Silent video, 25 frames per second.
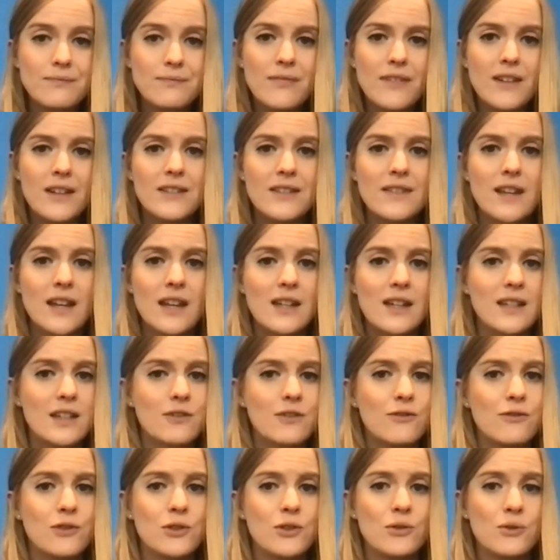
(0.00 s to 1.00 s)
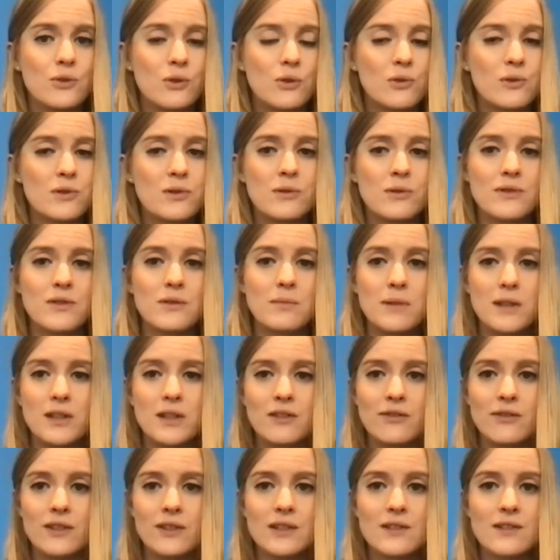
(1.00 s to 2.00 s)
And they give you all sorts of
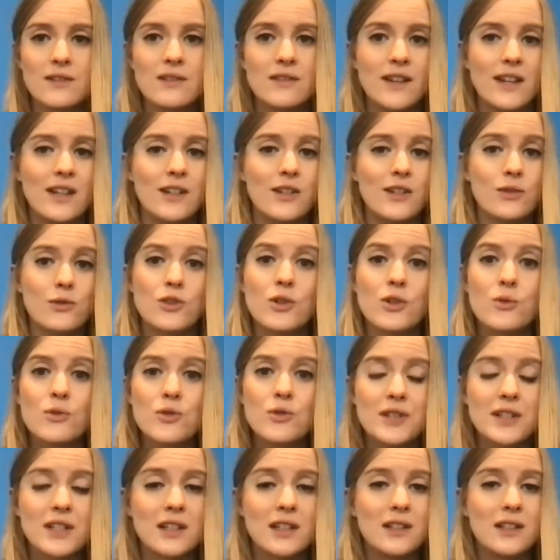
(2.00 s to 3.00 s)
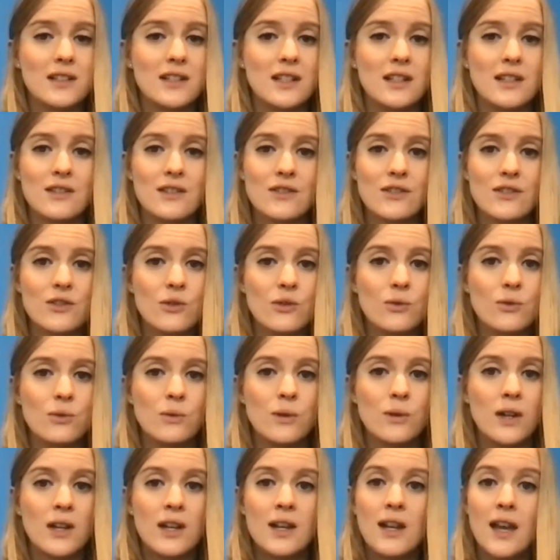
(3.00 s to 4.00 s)
benefits, like your children can attend
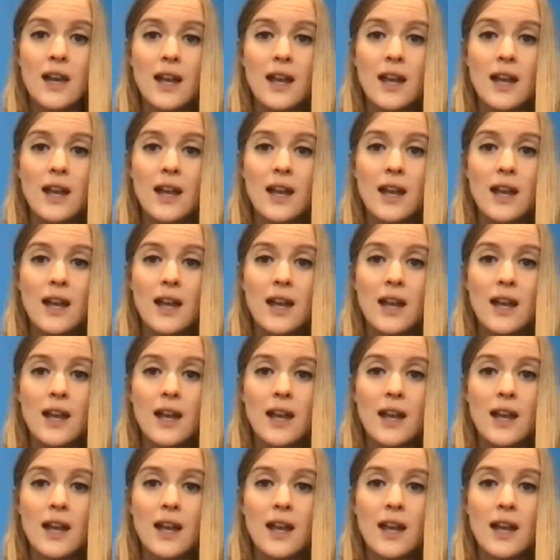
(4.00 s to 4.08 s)
school